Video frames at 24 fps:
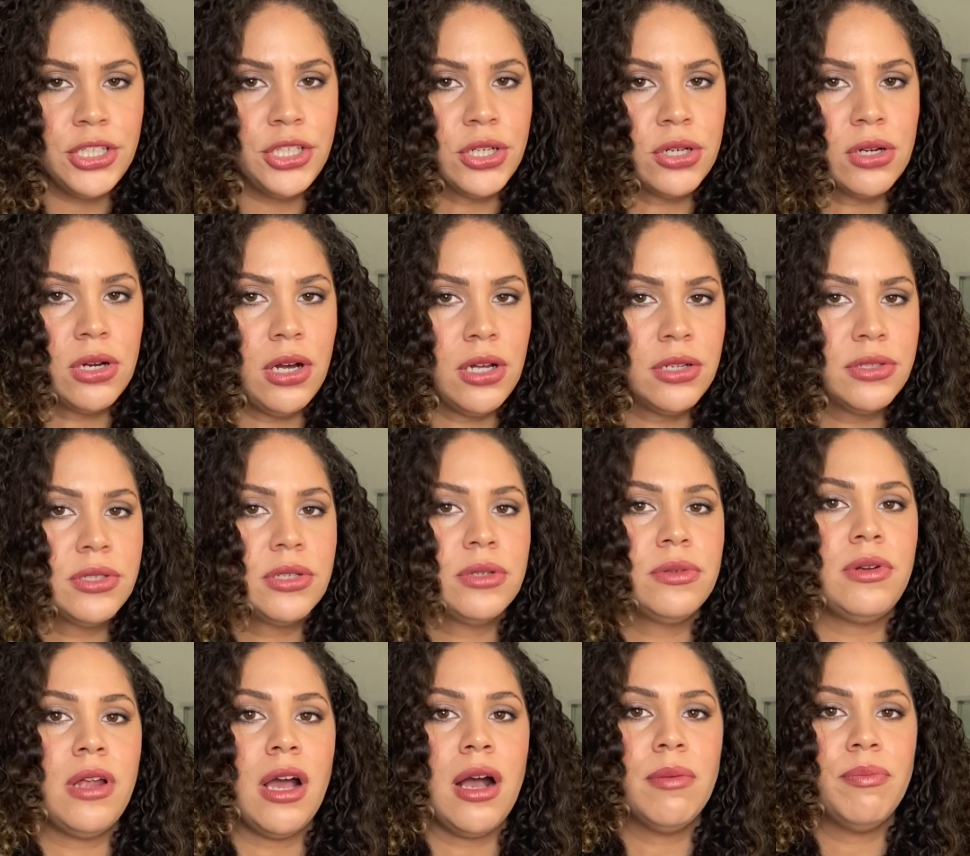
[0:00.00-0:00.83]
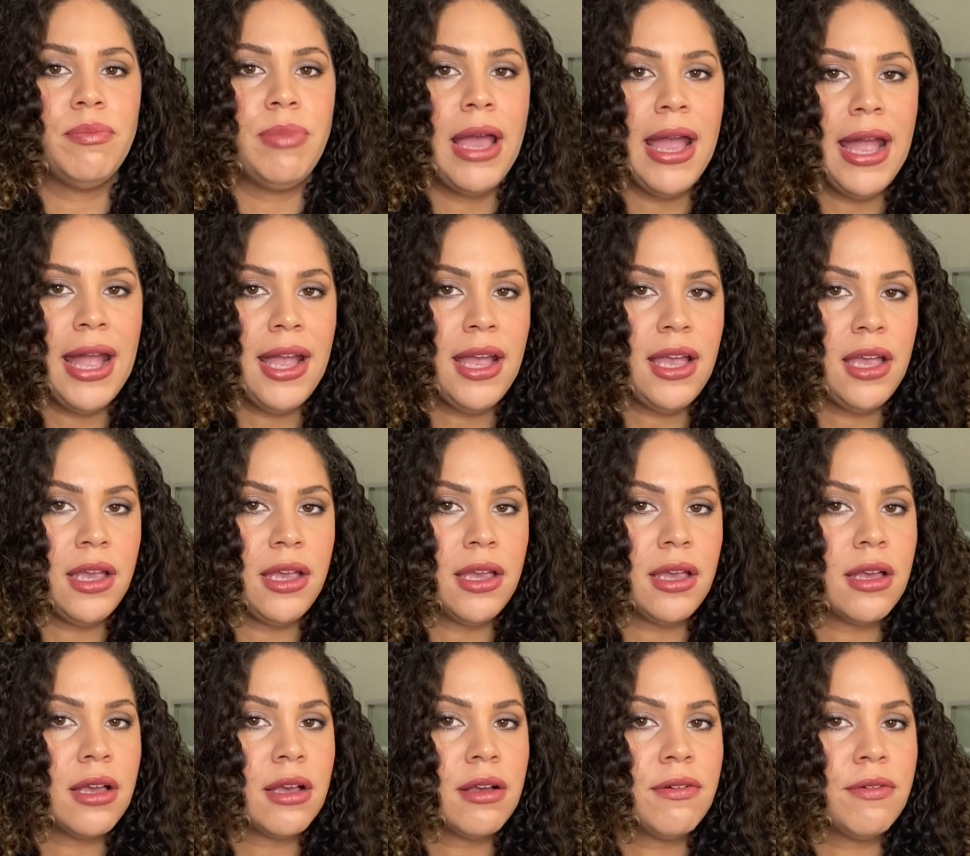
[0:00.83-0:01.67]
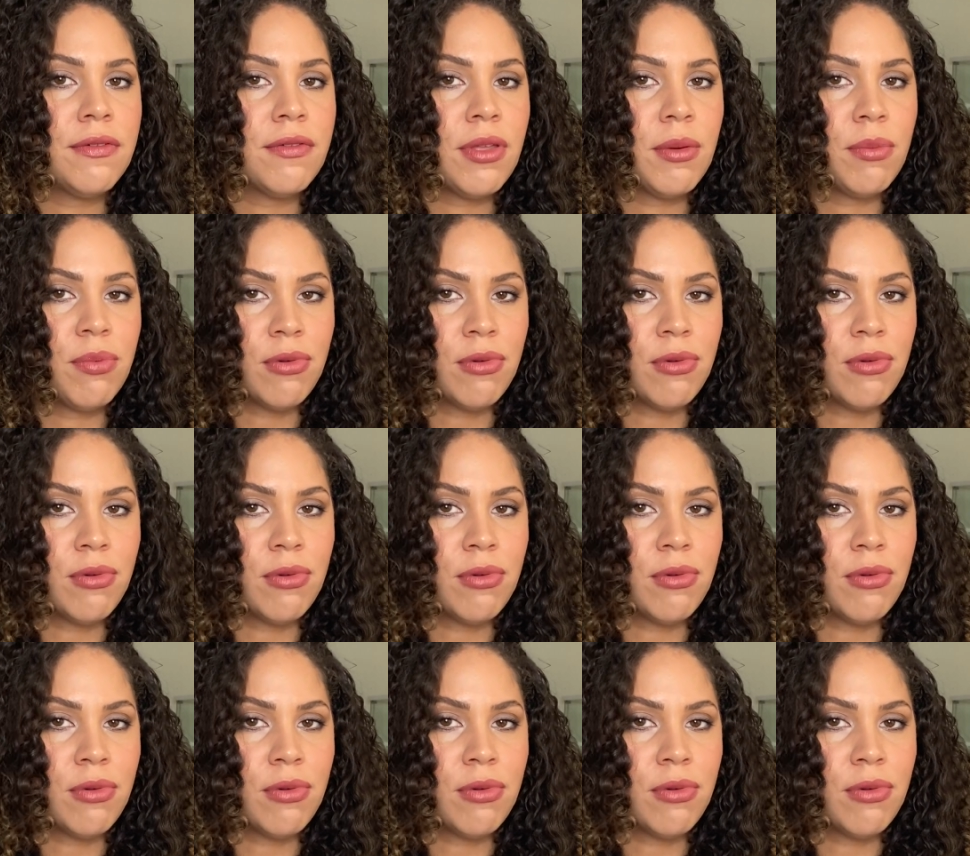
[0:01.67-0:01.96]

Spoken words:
you're also not paying the